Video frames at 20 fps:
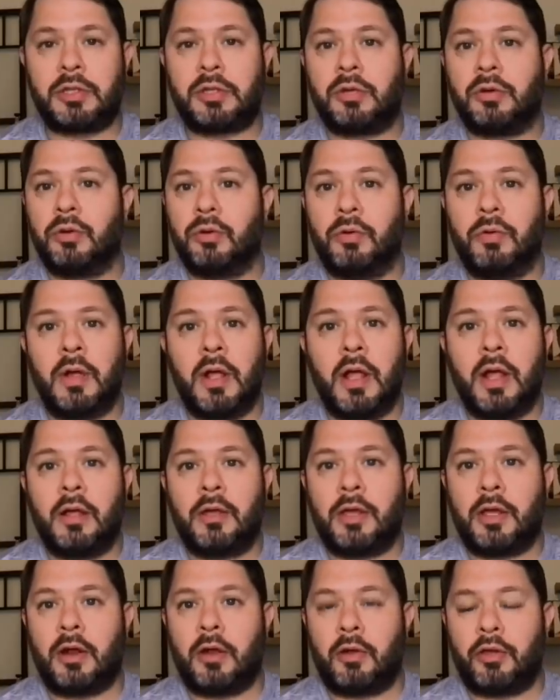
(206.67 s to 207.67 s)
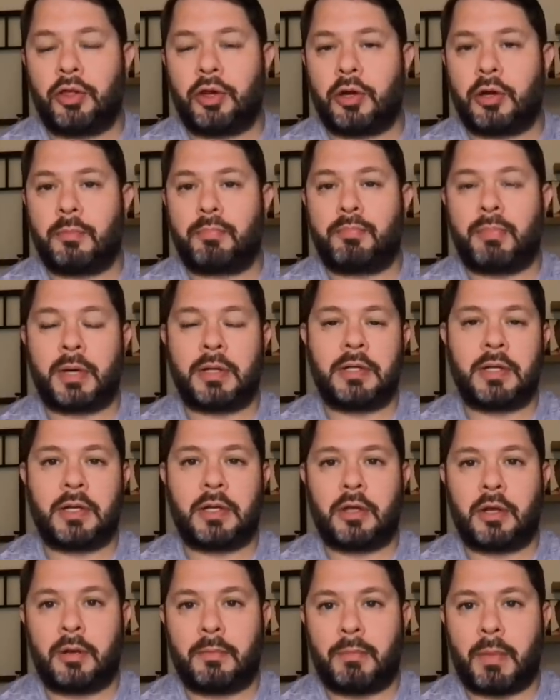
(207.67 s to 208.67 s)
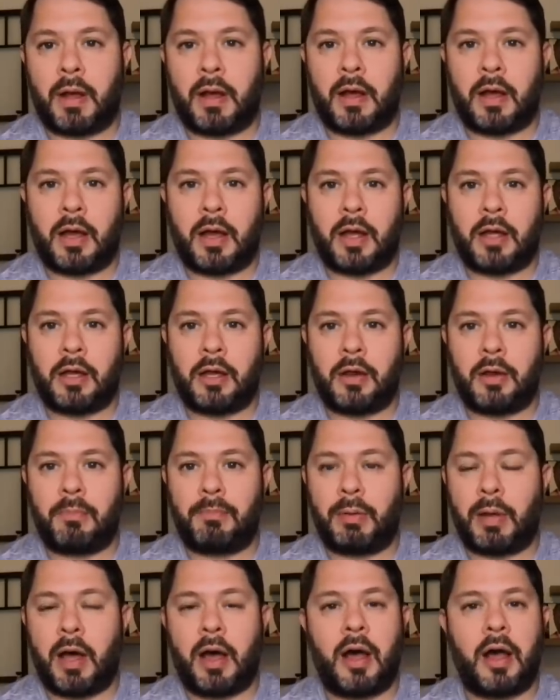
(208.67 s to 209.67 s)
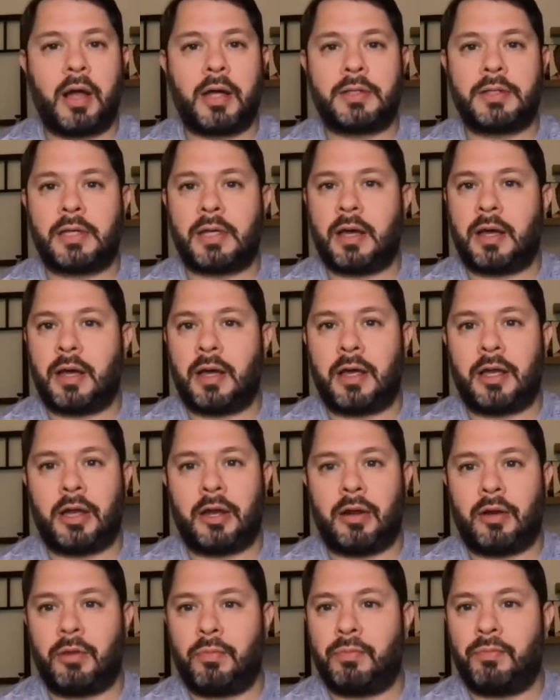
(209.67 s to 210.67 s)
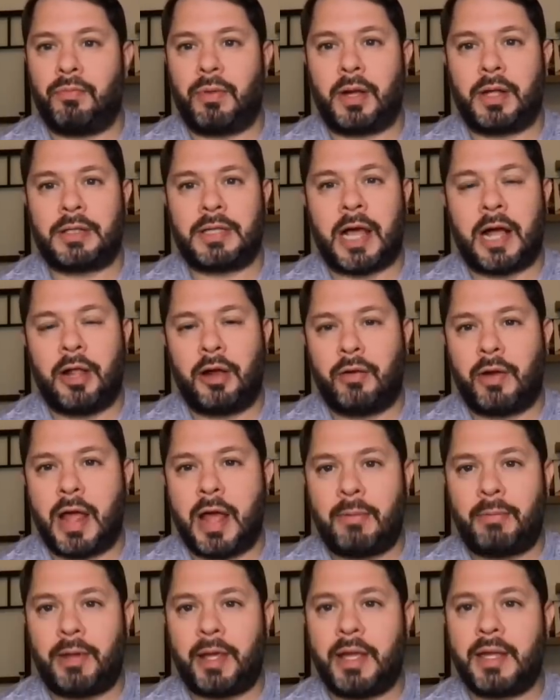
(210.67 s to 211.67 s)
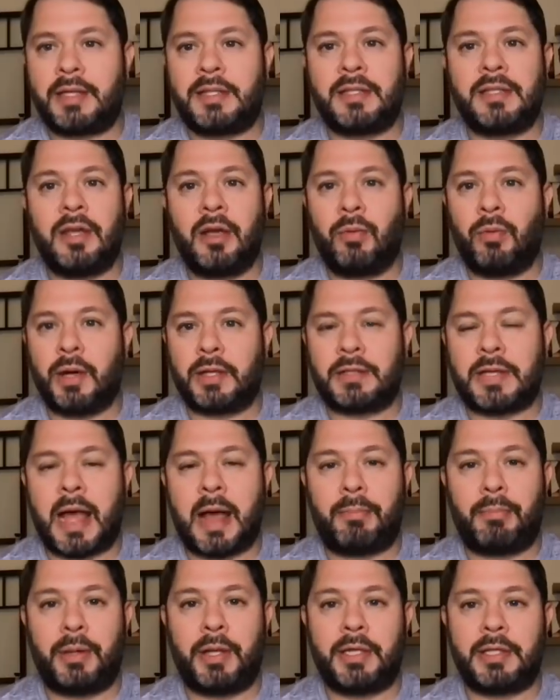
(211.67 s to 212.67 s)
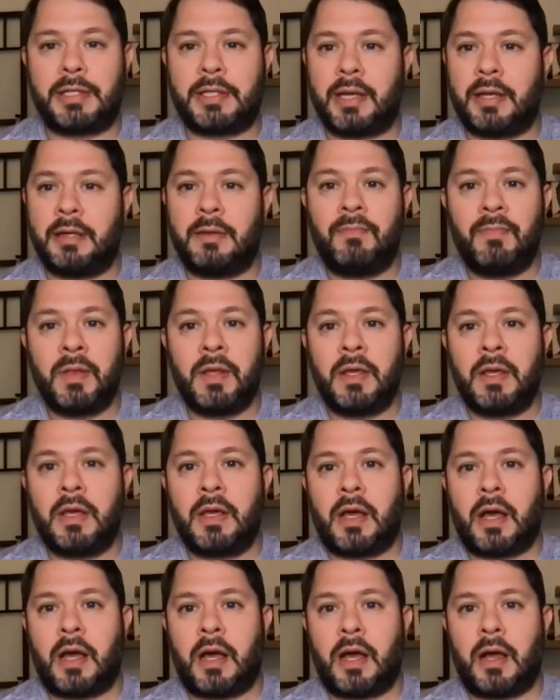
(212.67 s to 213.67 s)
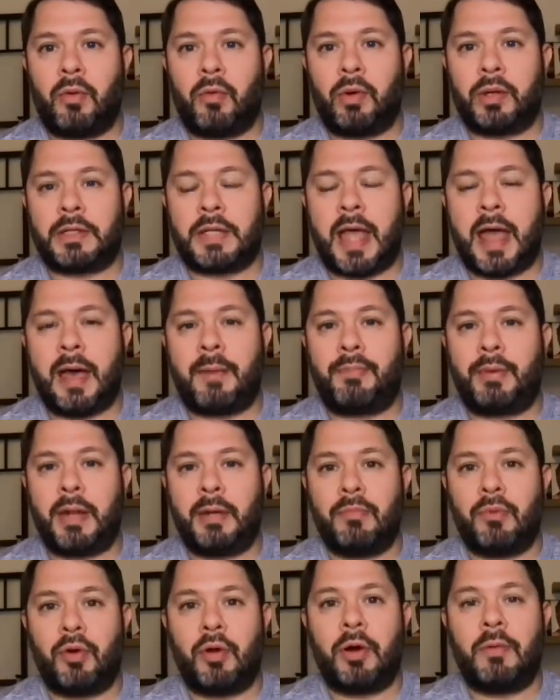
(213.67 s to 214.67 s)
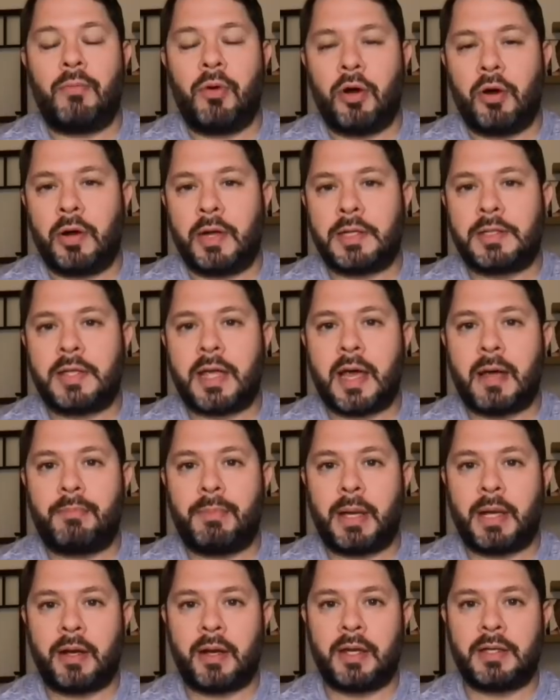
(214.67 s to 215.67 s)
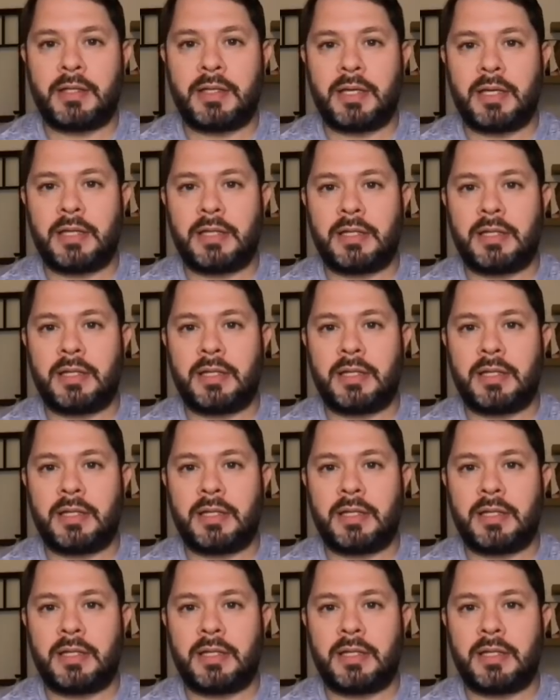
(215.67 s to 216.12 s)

through you know their particular uh, you know blogs, you know Telegram lists, WhatsApp lists, and what's happening more and more is that because these